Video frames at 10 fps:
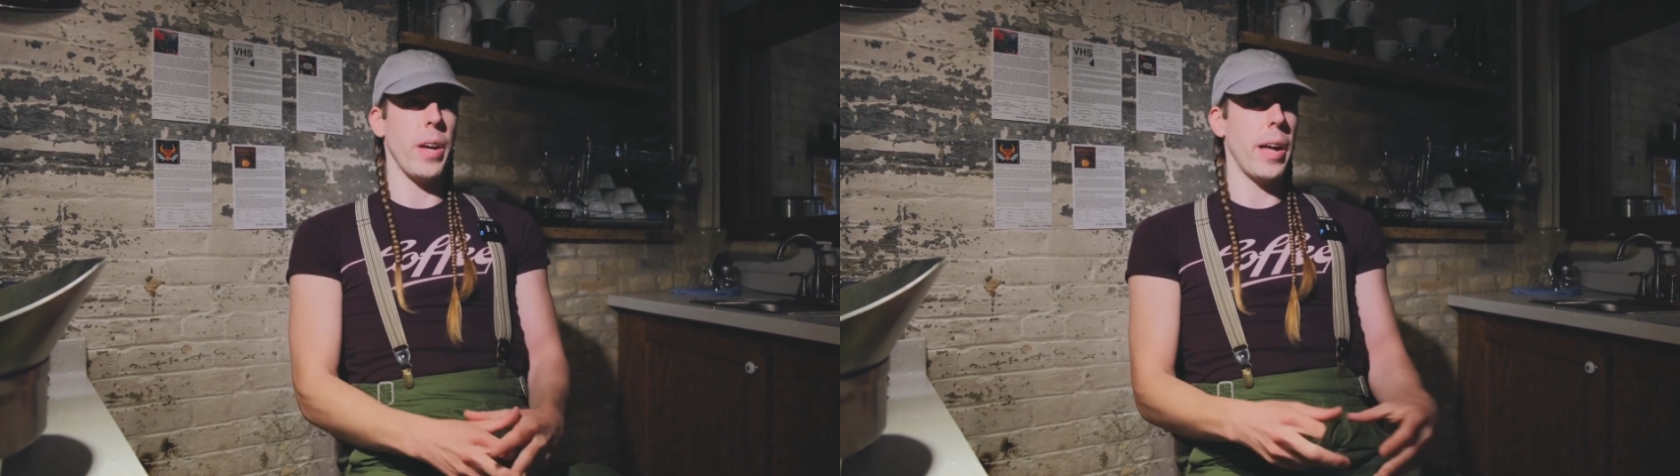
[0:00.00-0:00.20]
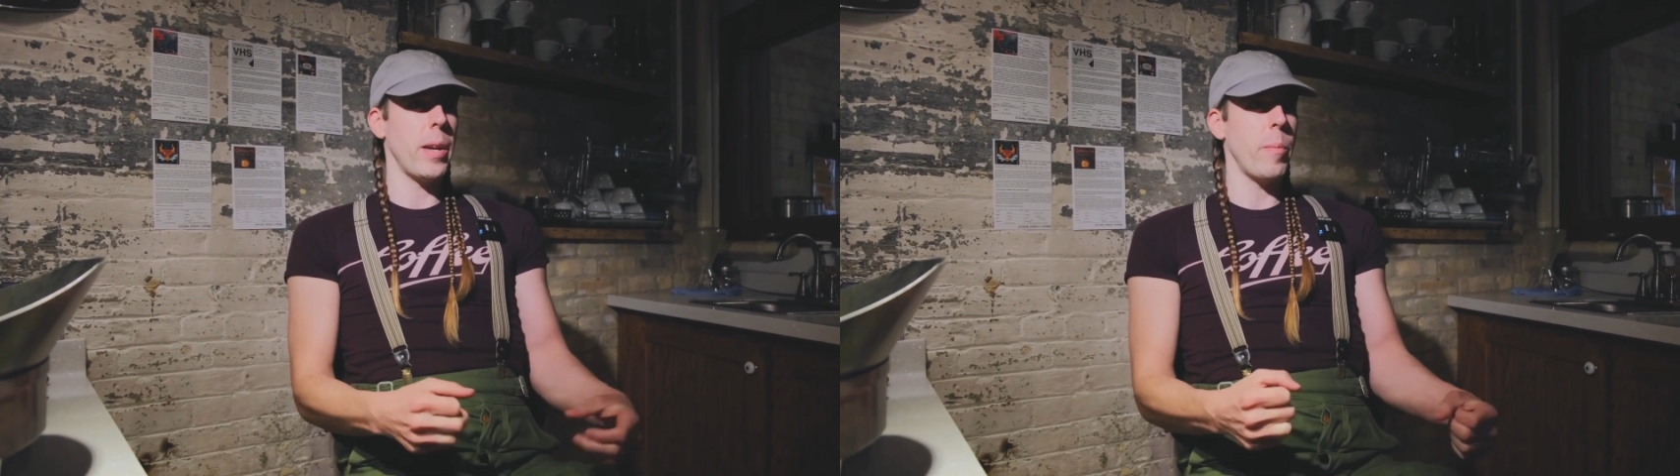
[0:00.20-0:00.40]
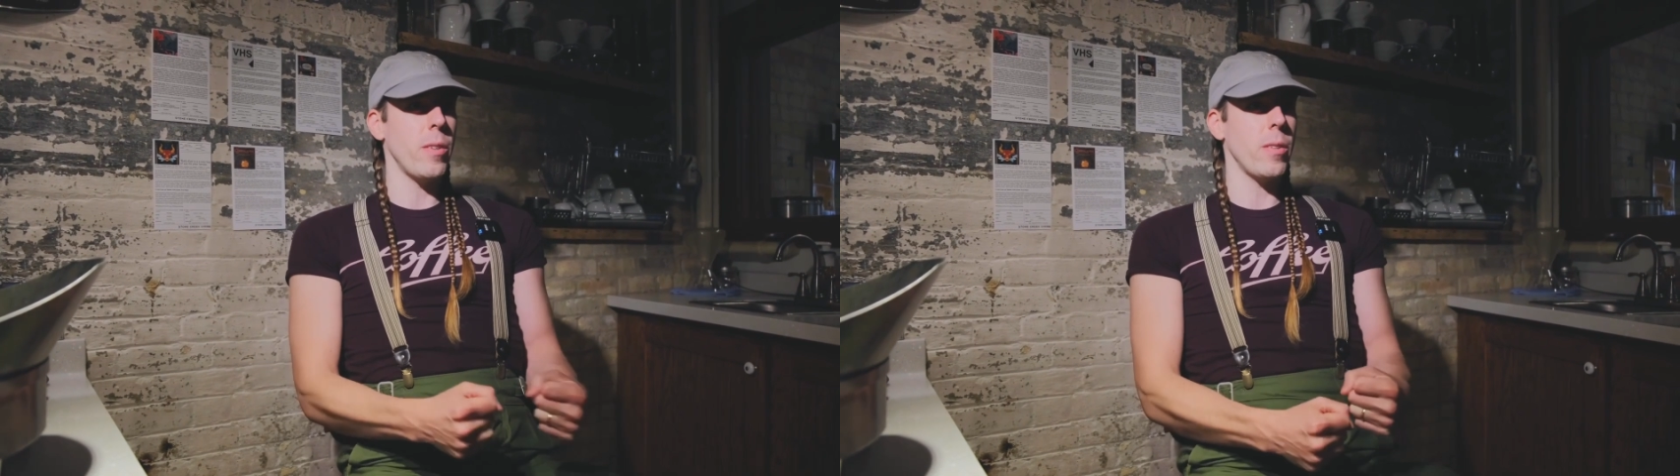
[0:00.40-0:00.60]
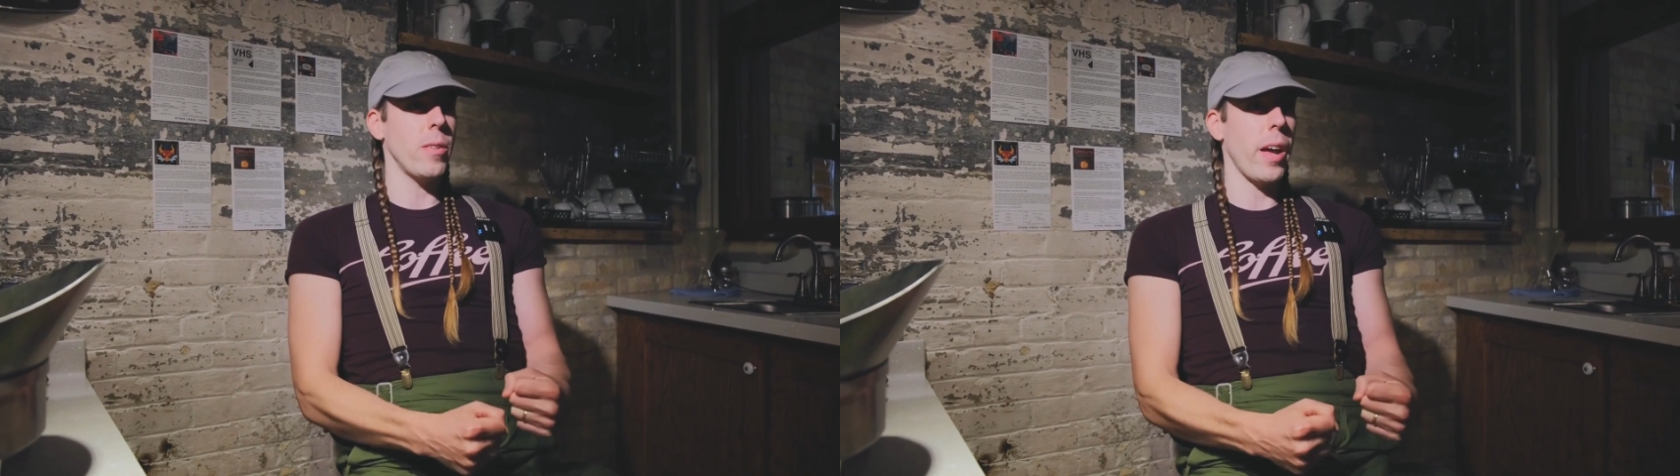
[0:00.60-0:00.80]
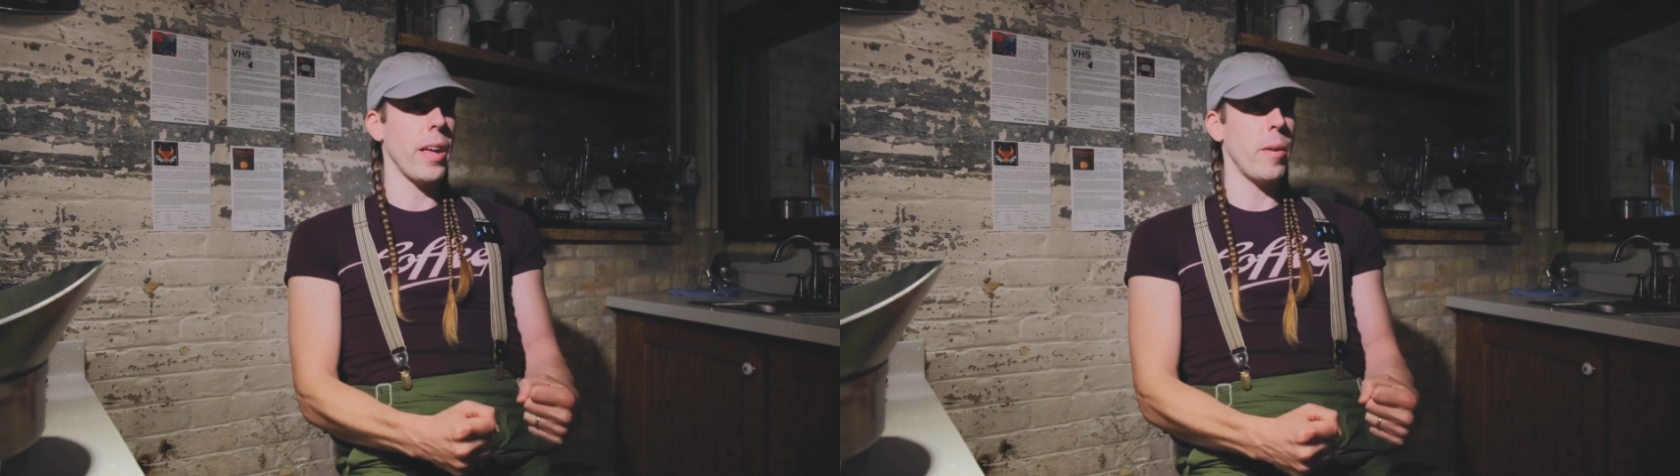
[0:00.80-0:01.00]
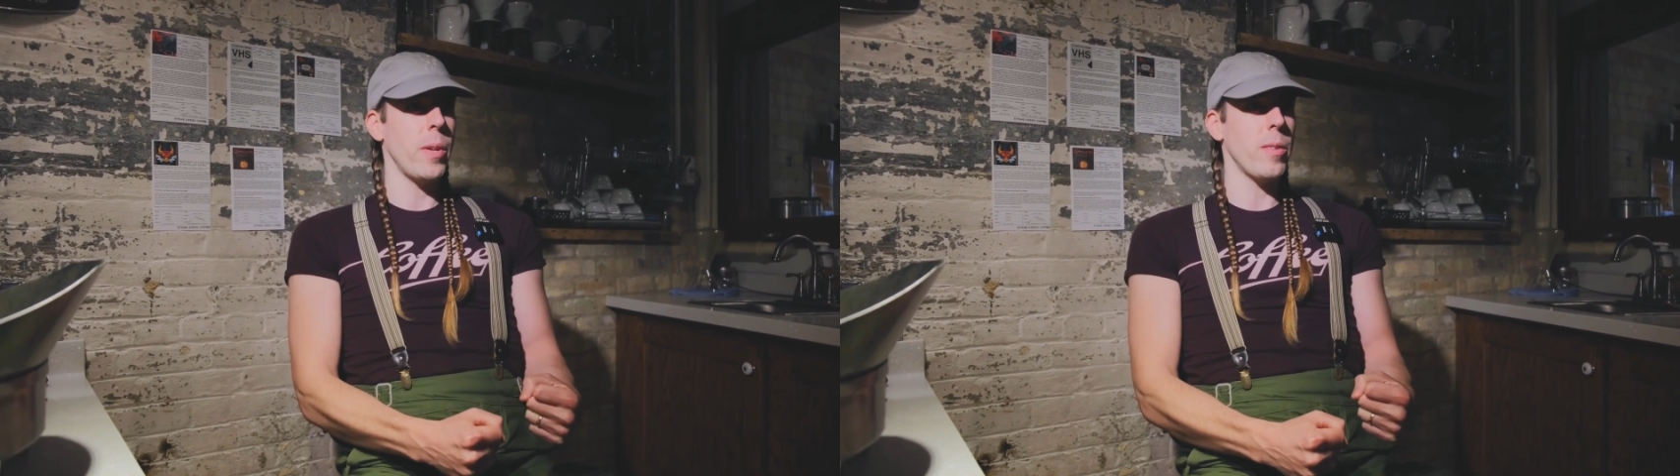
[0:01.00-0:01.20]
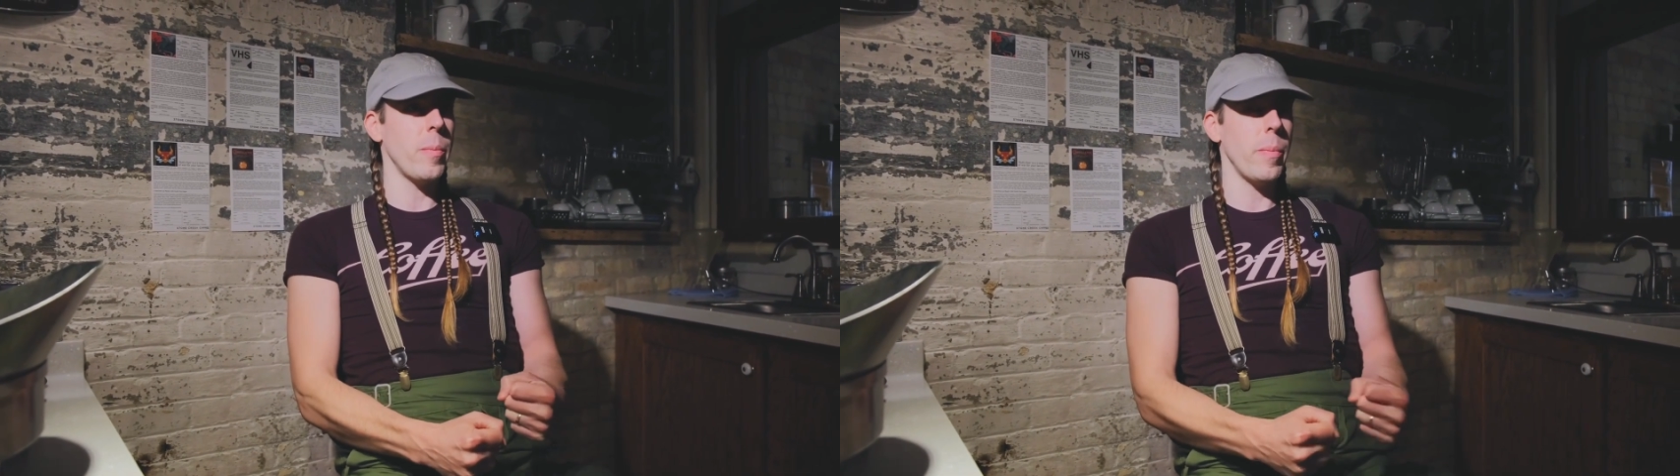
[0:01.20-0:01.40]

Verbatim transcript: dynamism, dynamism